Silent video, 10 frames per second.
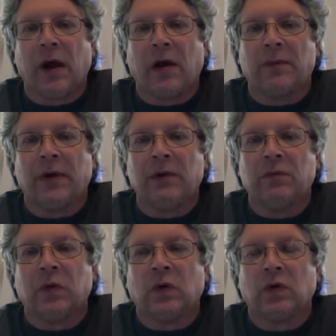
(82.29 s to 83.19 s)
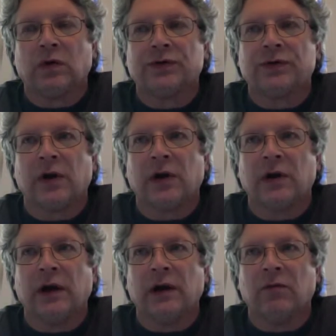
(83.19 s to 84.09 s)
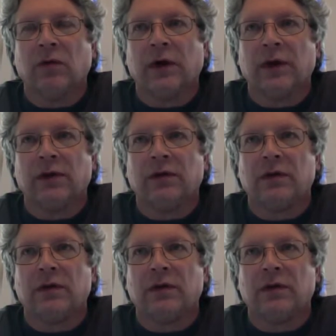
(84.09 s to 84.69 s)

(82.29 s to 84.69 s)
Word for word: uh, people struggling with